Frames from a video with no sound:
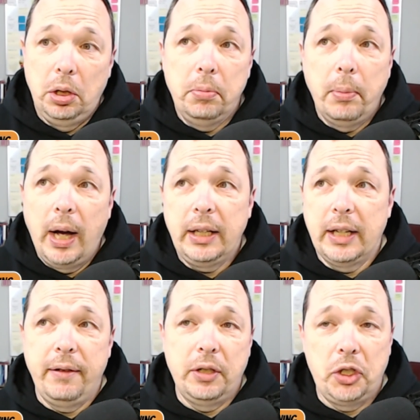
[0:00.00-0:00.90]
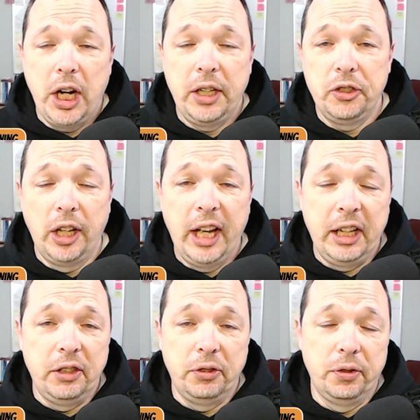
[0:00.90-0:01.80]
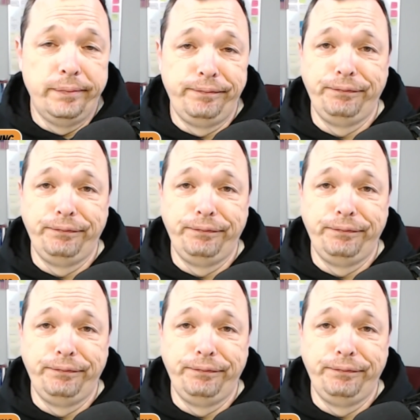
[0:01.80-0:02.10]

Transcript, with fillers: You might have to change lanes